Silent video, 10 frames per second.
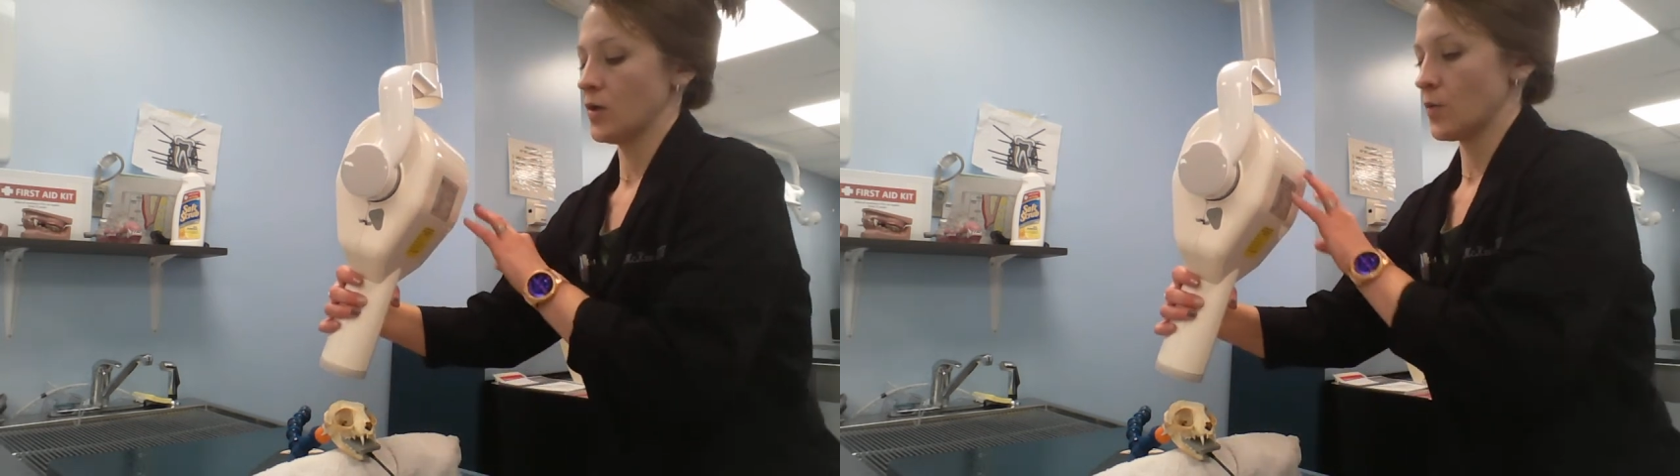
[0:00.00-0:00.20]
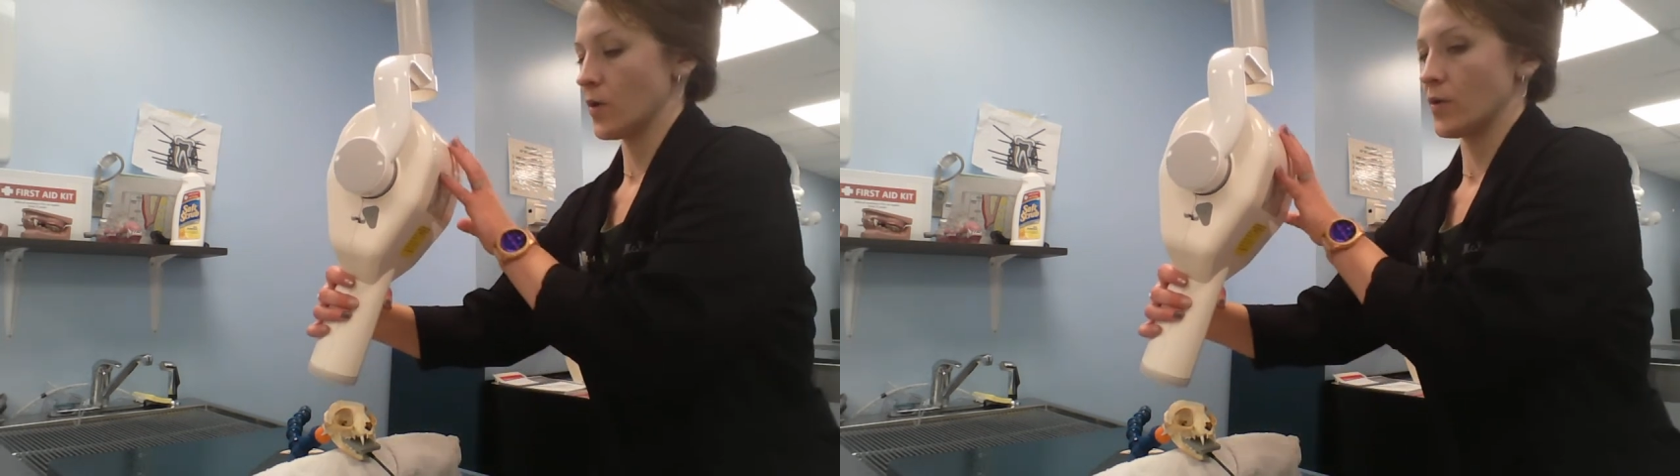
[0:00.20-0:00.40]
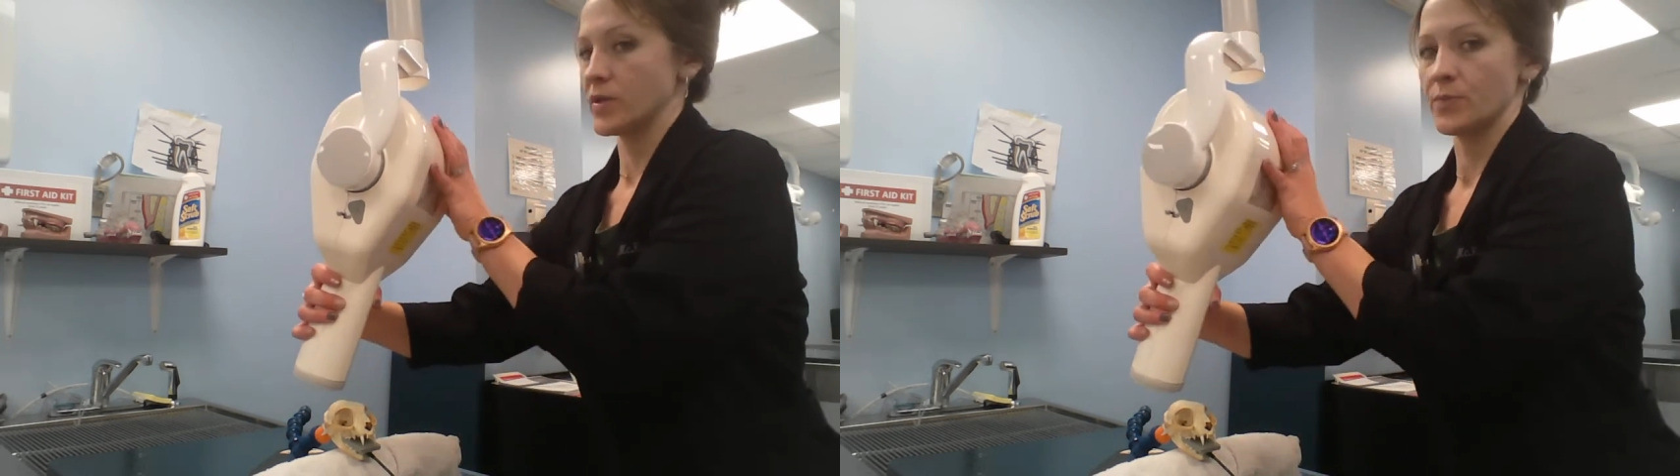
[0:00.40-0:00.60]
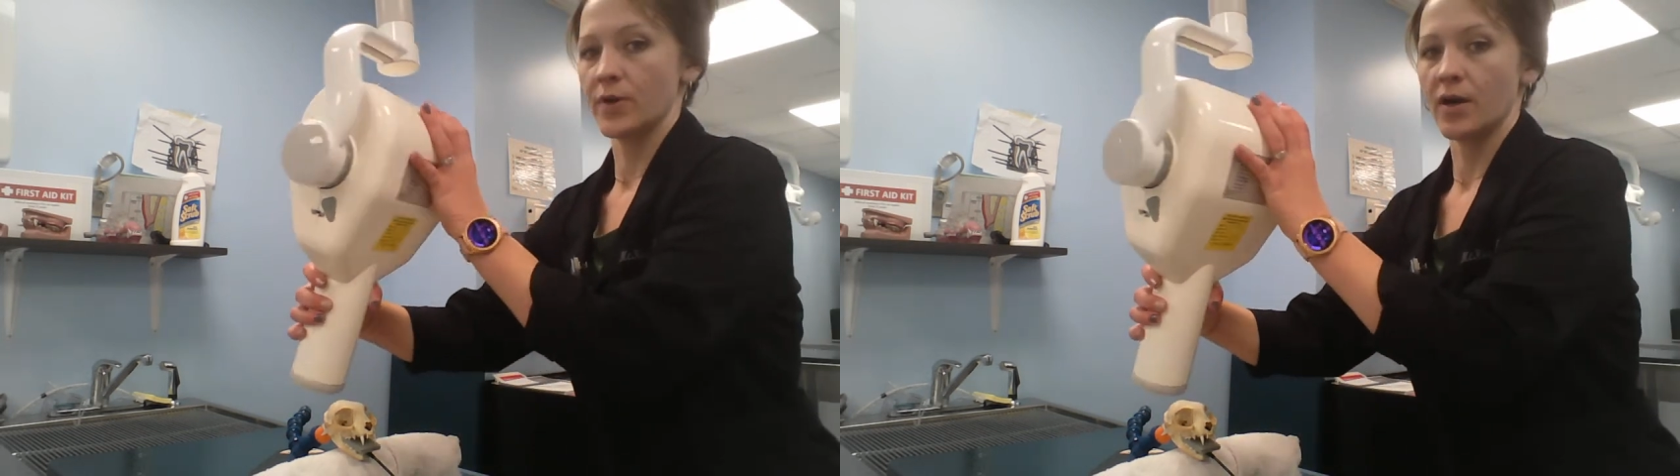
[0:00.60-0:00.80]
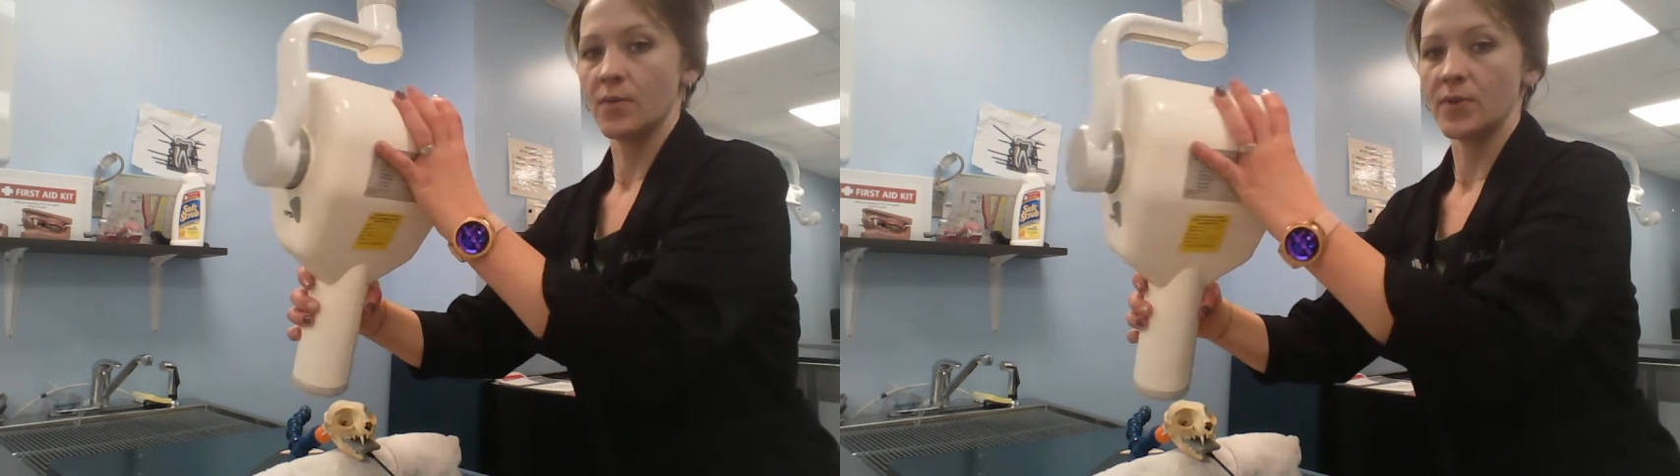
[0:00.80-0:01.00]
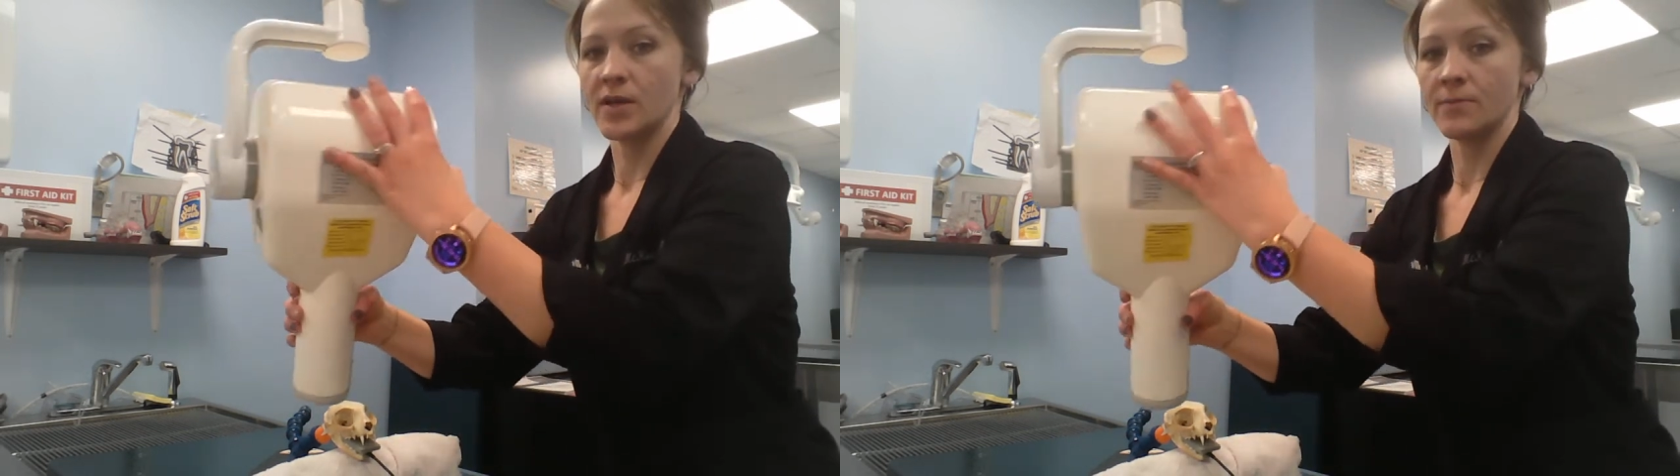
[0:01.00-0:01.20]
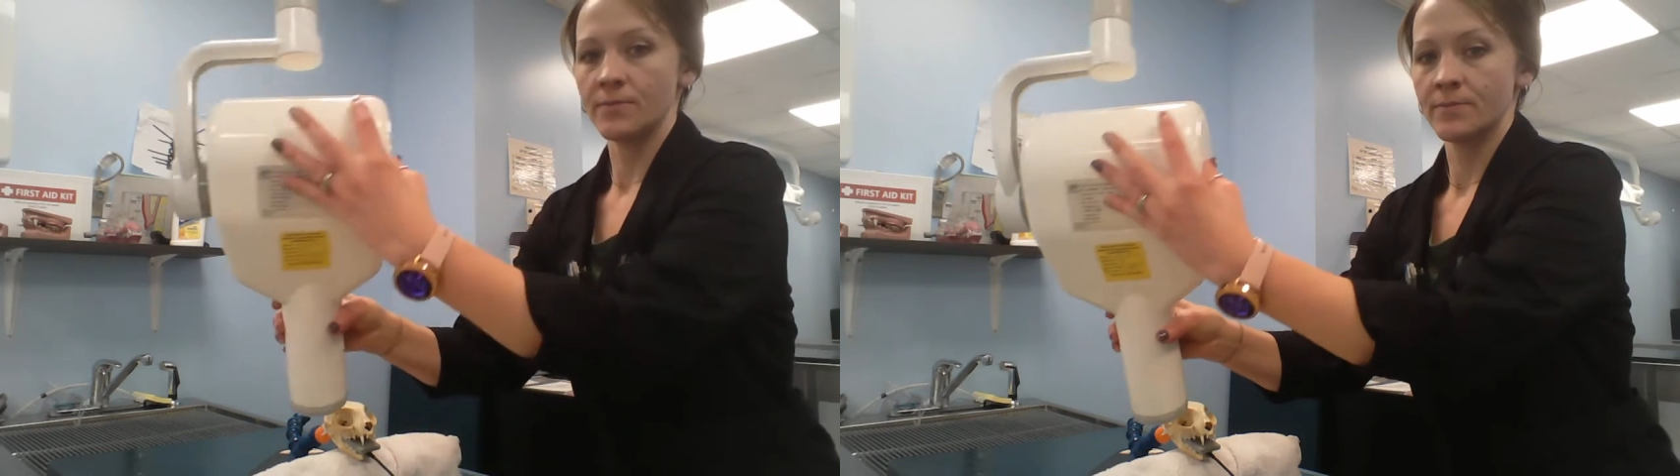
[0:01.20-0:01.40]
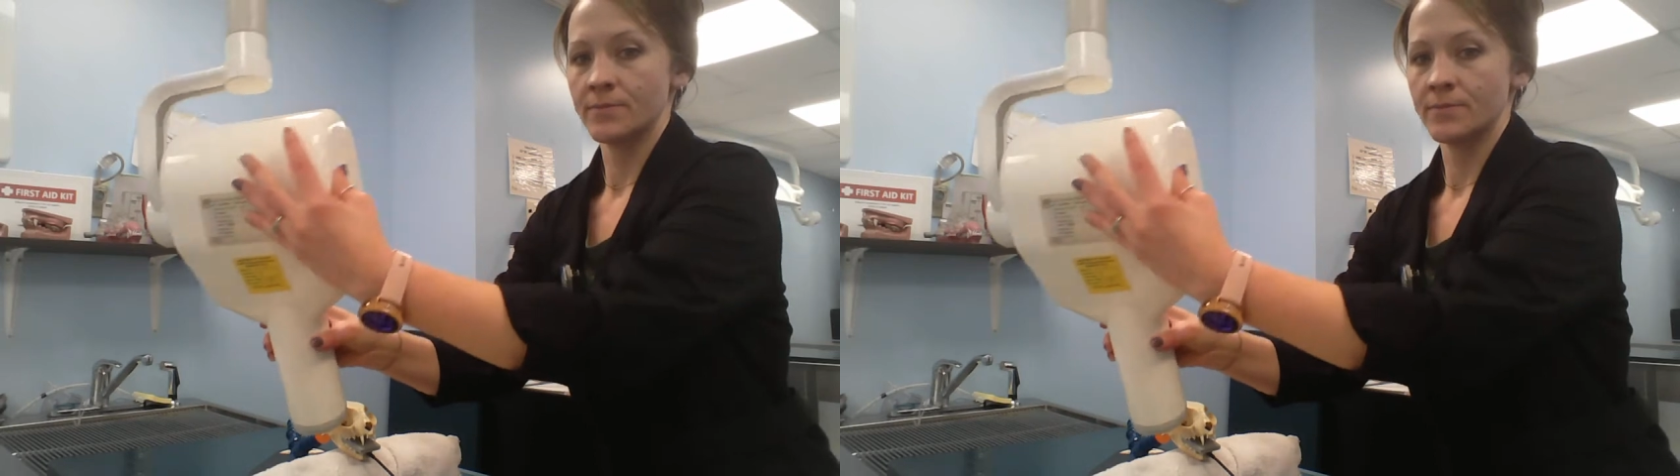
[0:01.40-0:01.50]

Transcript: we're going to bring our beam